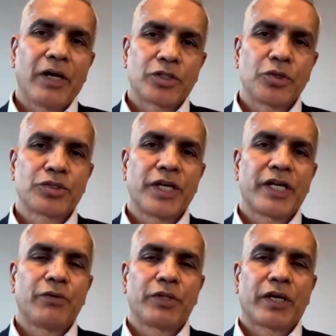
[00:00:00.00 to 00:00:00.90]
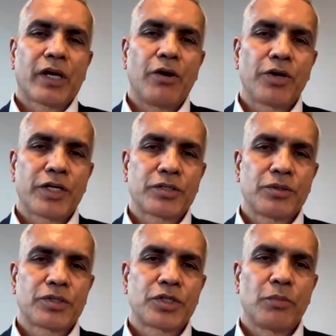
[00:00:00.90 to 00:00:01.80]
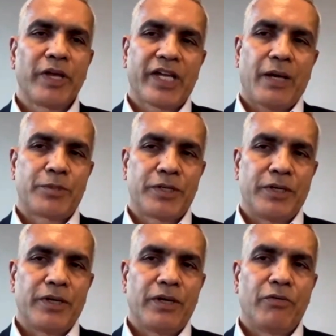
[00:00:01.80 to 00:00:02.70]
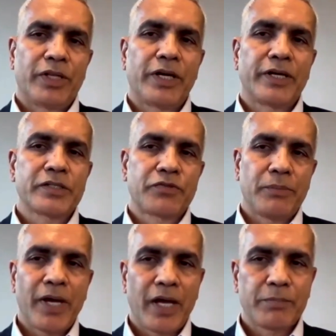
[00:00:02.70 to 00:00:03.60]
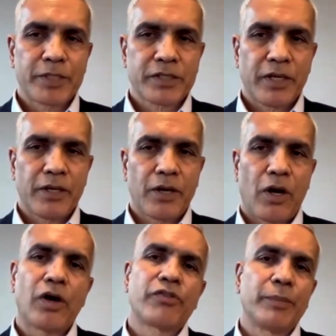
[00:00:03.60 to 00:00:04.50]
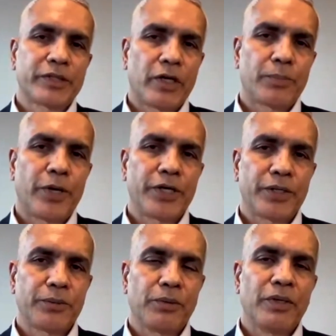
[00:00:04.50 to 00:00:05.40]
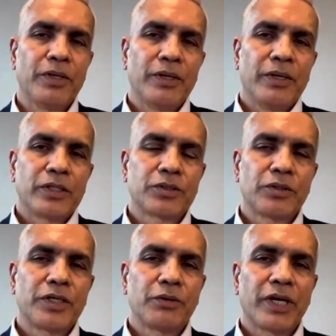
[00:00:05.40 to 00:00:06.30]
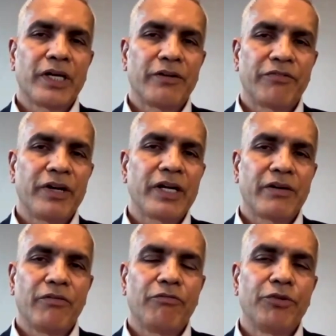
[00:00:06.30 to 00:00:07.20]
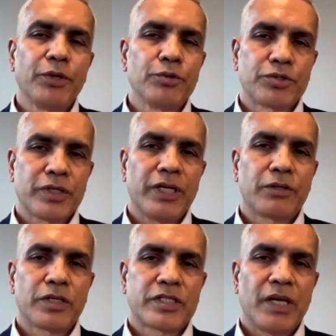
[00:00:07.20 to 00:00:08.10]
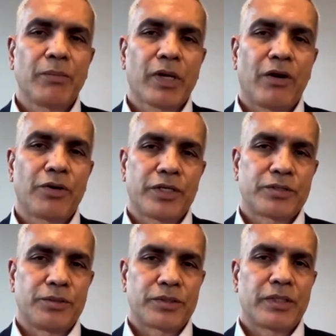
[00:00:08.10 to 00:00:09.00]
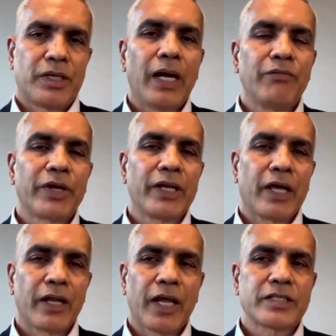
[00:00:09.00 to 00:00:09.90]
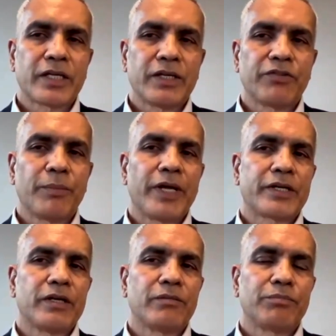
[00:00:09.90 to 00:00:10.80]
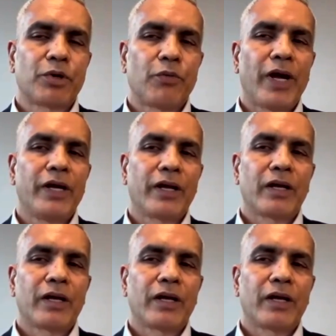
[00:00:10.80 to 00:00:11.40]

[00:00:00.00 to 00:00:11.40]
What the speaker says: associated with a cloud resource should be captured, whether it is from a hyperscaler or from a third-party tool, so that you get different views into the same cloud resource. And we can analyze that information, provide